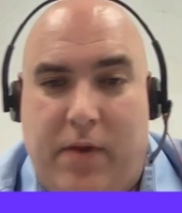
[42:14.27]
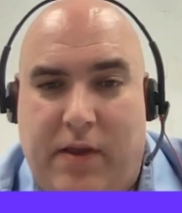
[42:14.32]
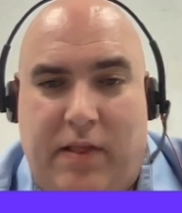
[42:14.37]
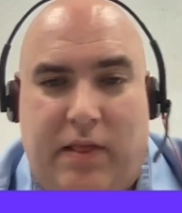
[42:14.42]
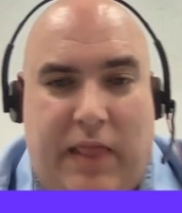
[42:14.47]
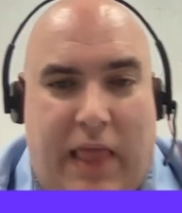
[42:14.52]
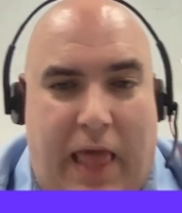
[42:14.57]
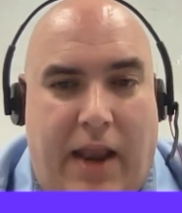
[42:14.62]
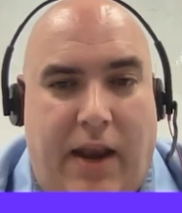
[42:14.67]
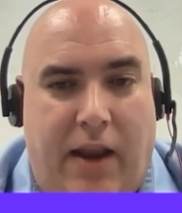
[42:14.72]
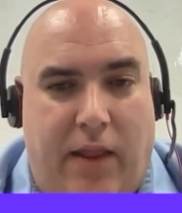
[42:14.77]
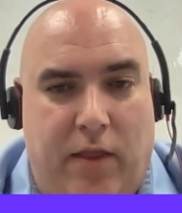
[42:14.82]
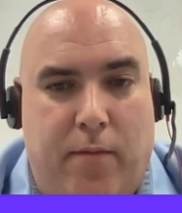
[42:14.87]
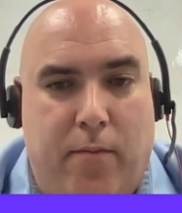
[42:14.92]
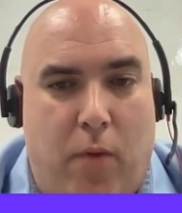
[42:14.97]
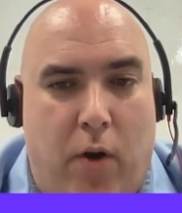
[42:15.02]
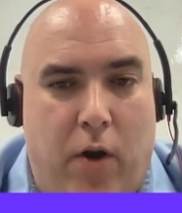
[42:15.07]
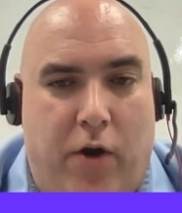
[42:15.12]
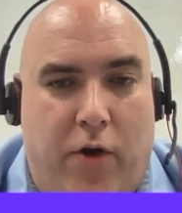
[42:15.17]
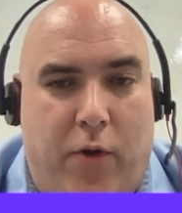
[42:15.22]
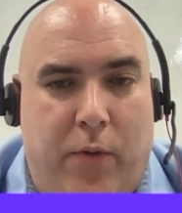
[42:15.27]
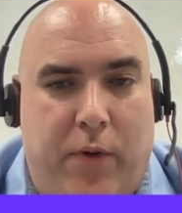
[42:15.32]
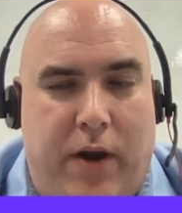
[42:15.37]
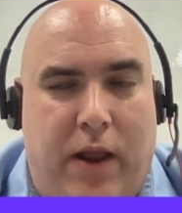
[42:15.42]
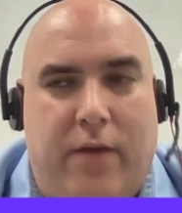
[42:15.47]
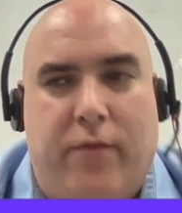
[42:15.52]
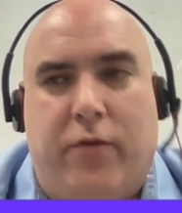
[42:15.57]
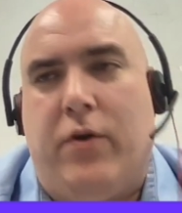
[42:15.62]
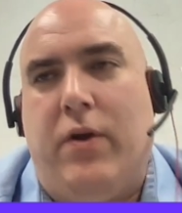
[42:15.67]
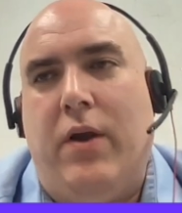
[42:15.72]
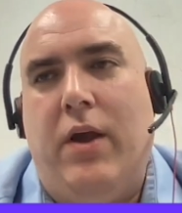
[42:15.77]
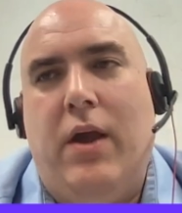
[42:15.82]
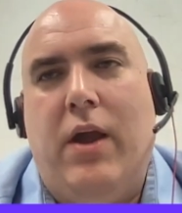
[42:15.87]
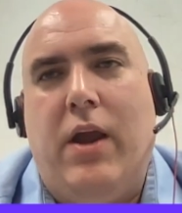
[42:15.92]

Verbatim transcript: landing the mark or whatever.